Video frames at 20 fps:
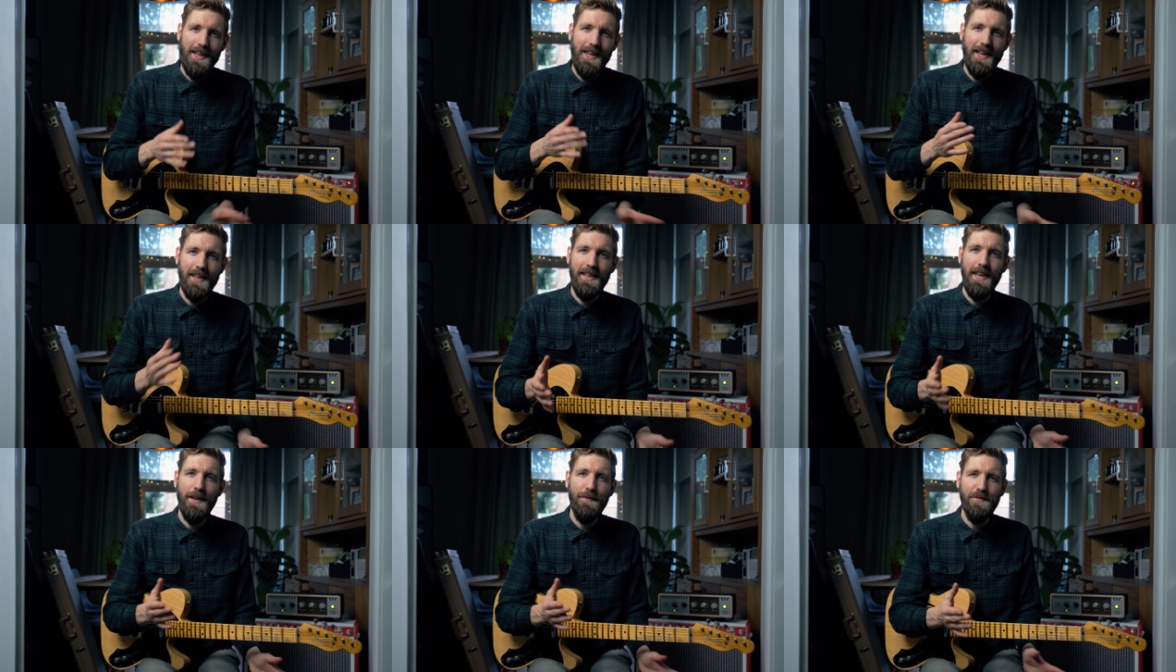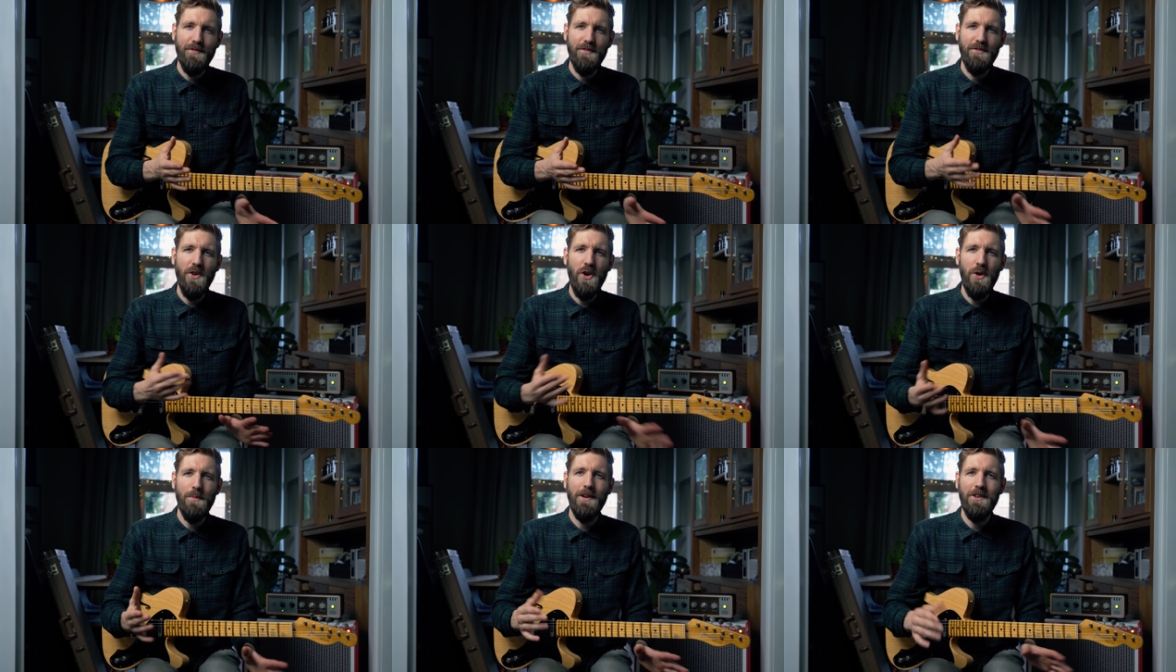It gives
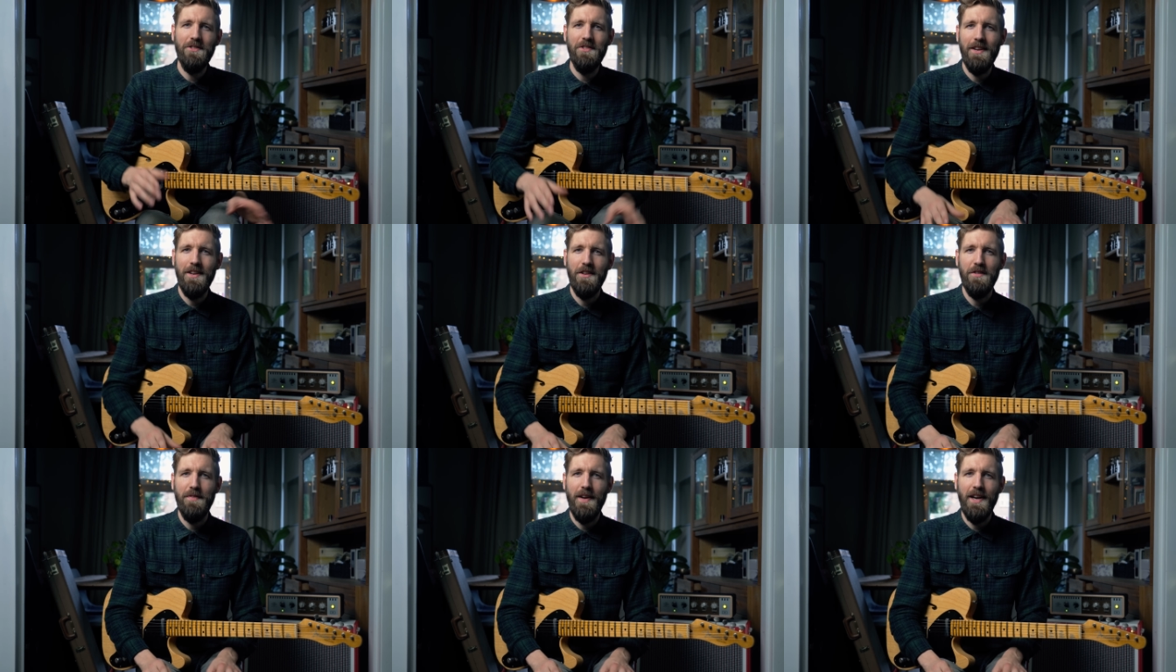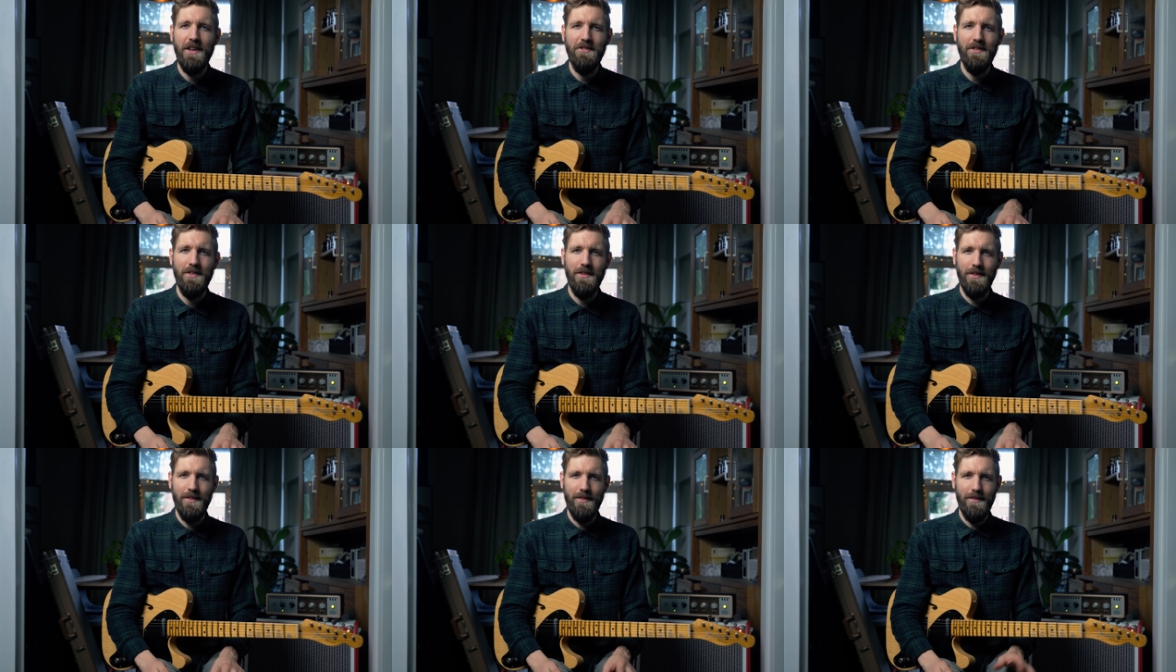so much
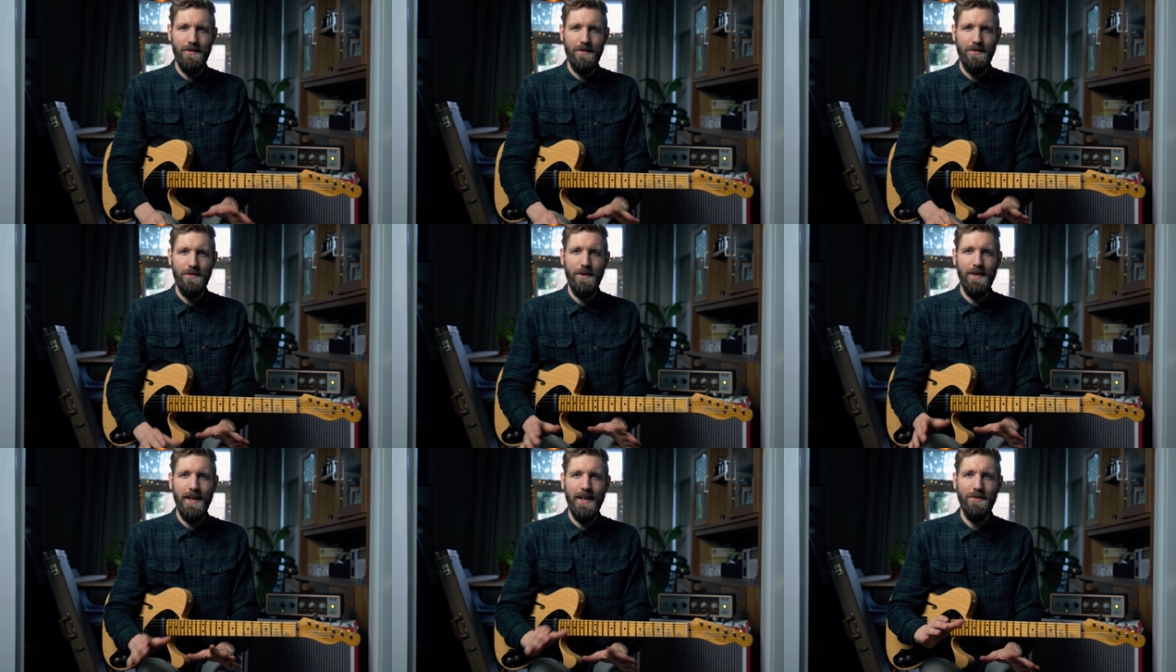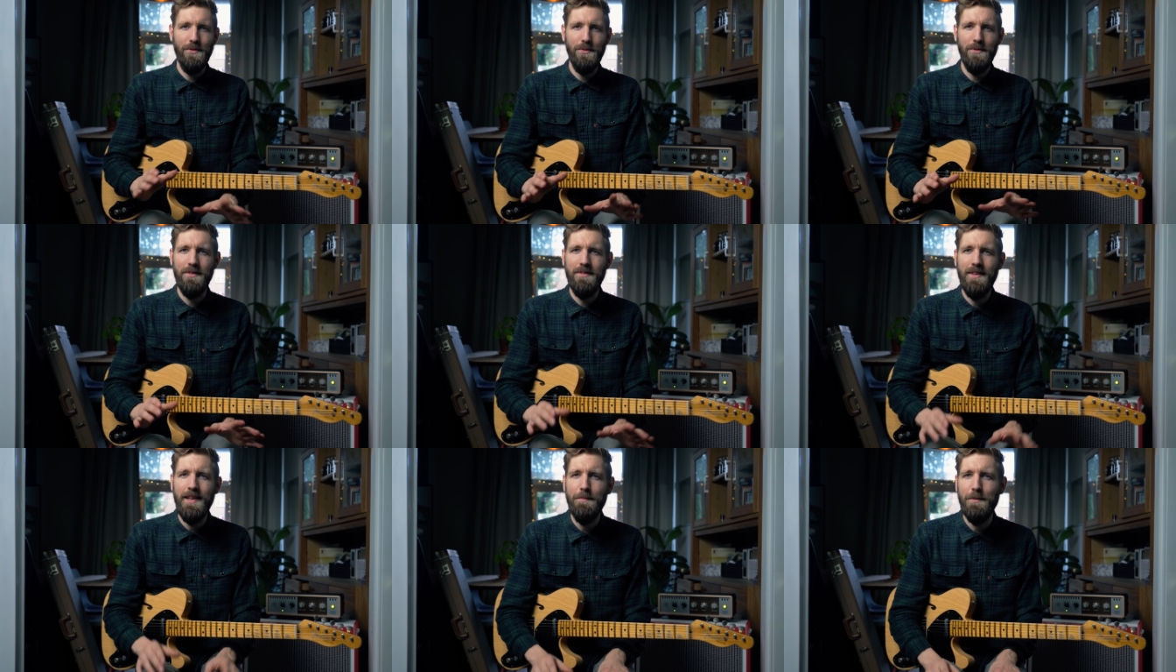satisfaction to get to
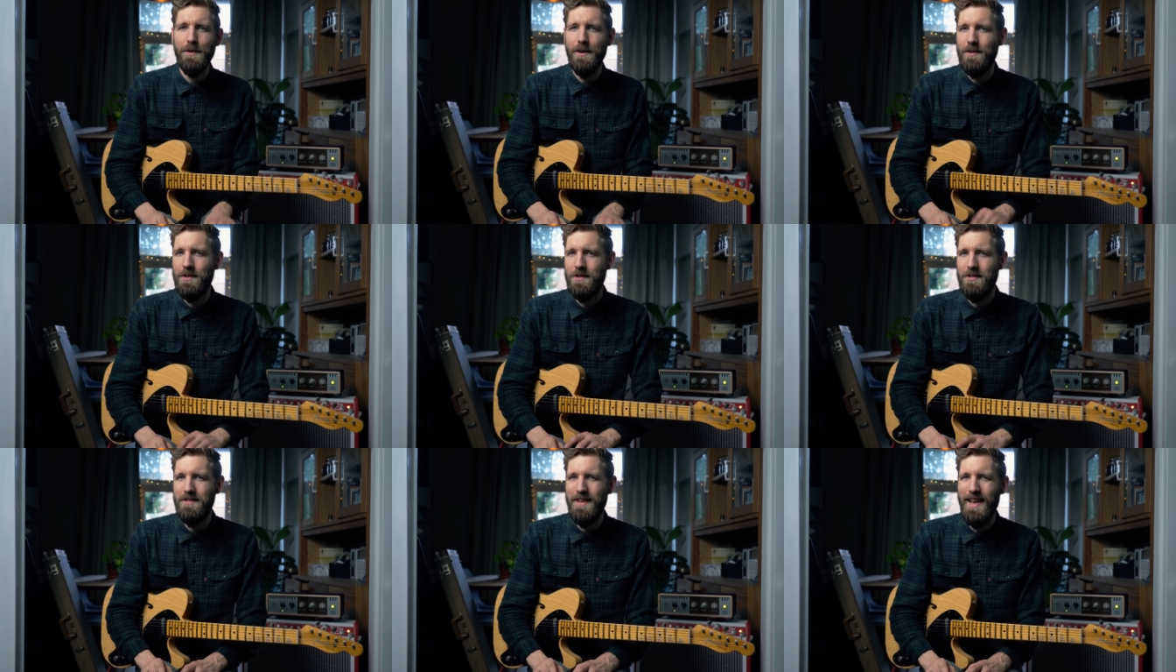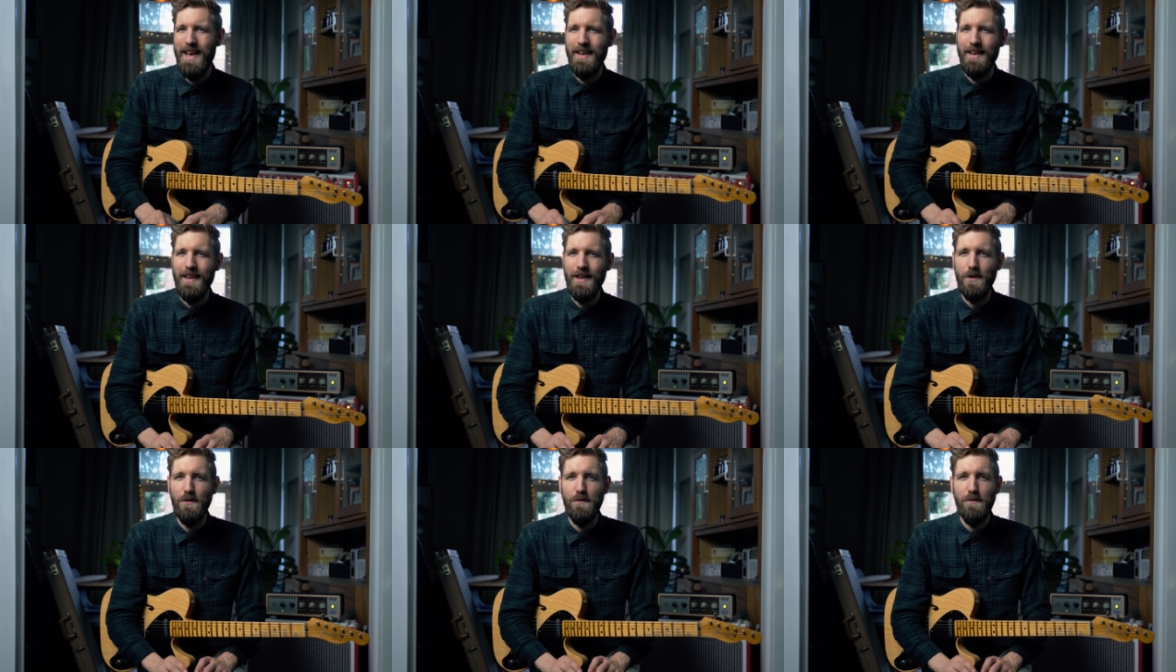a deeper
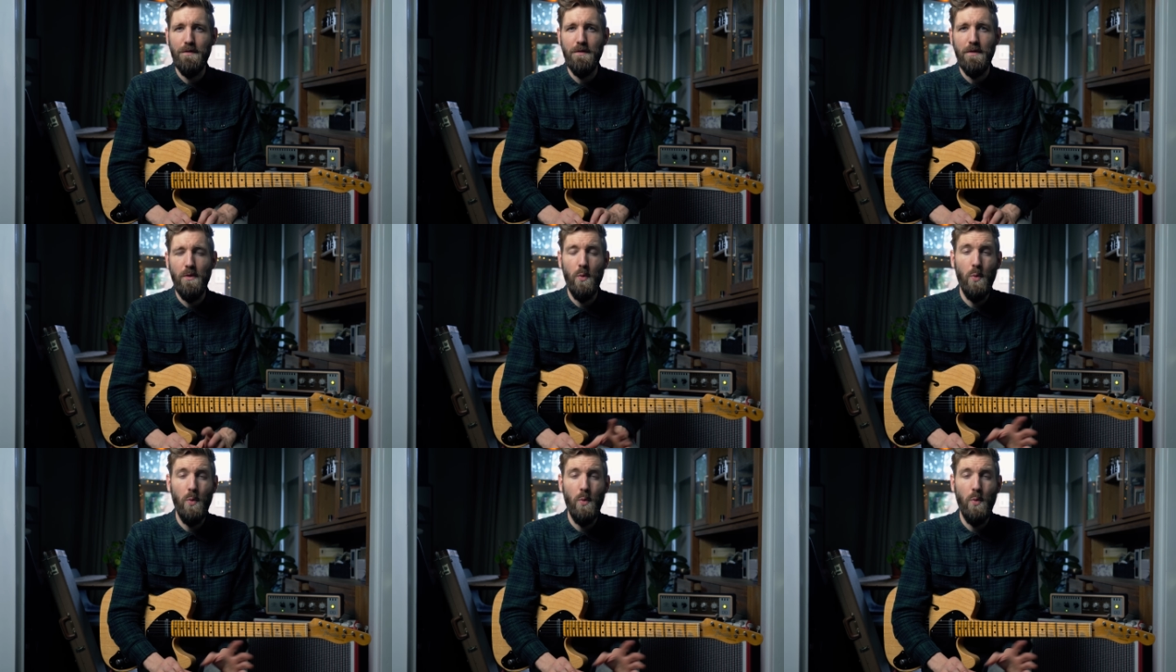understanding of